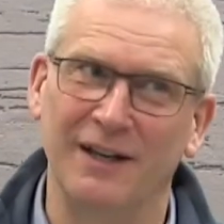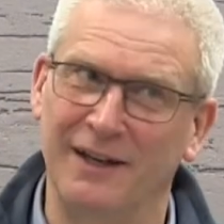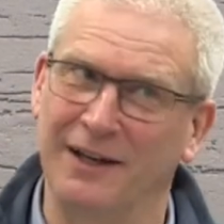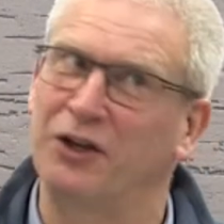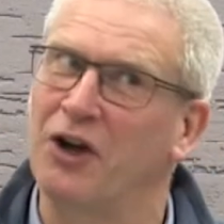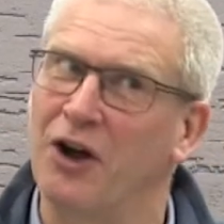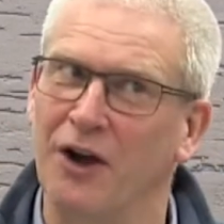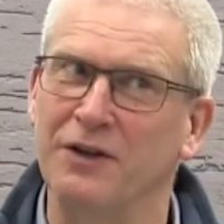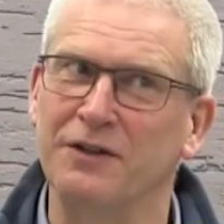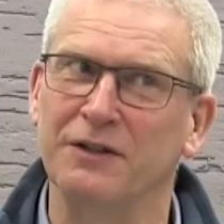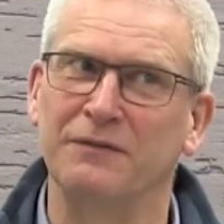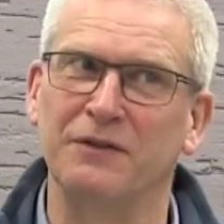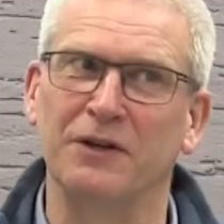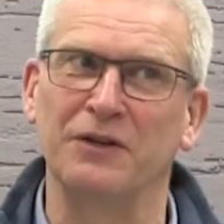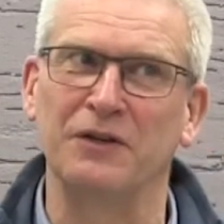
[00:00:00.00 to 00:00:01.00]
in account
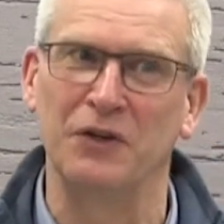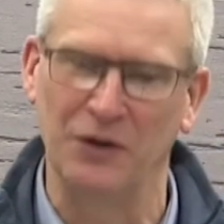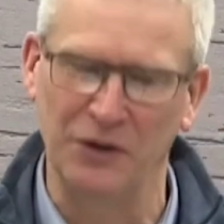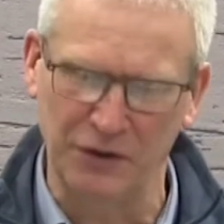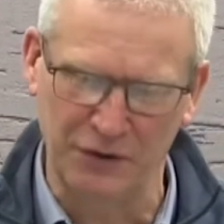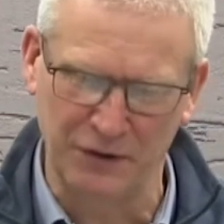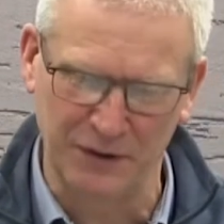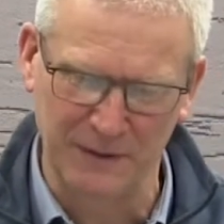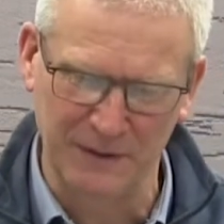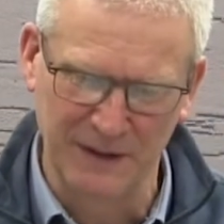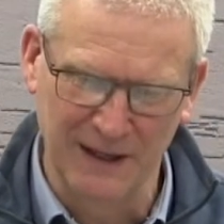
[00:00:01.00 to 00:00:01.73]
of your youth.